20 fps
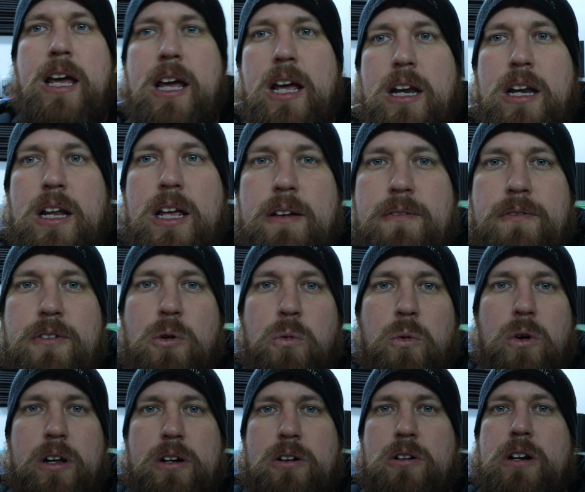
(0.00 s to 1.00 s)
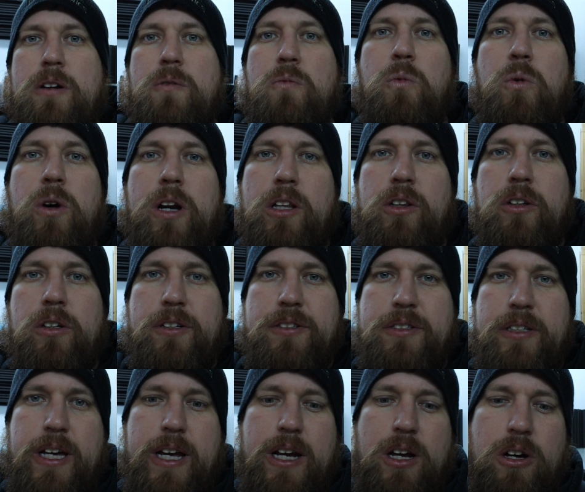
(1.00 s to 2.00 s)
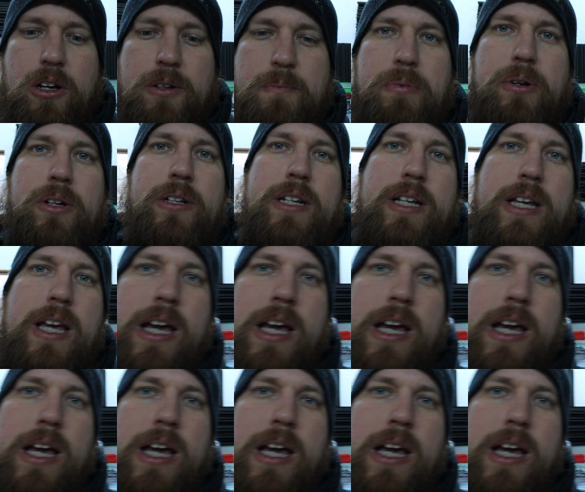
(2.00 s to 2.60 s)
and if you're wondering what it looks like all put